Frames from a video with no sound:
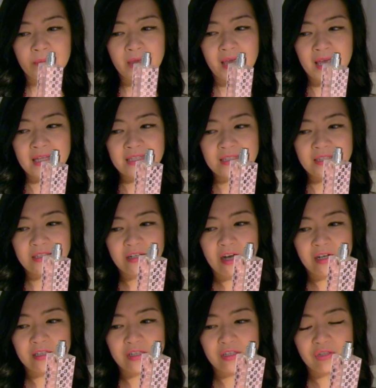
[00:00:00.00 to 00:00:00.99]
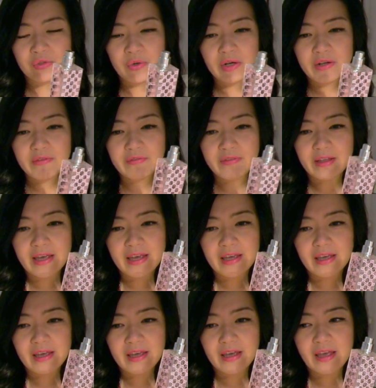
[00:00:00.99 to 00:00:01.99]
It's got sort of
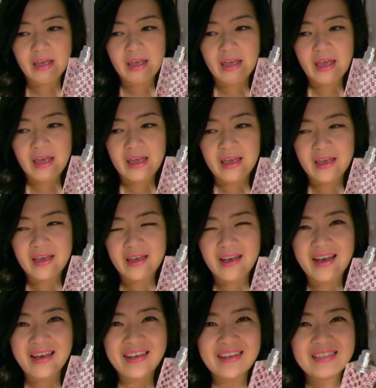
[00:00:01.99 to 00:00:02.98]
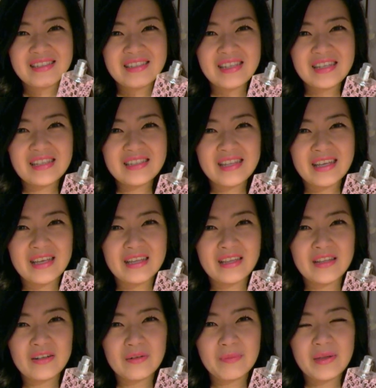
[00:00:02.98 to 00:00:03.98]
like I guess like a
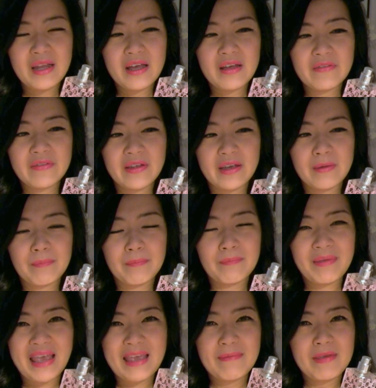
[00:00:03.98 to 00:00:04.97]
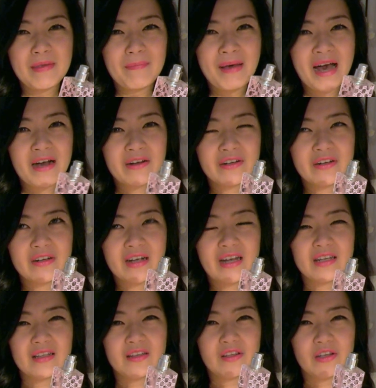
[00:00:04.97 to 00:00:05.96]
little bit of like a baby powder
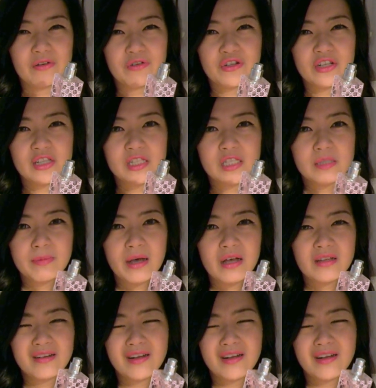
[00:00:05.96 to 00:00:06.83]
kind of lotion smell.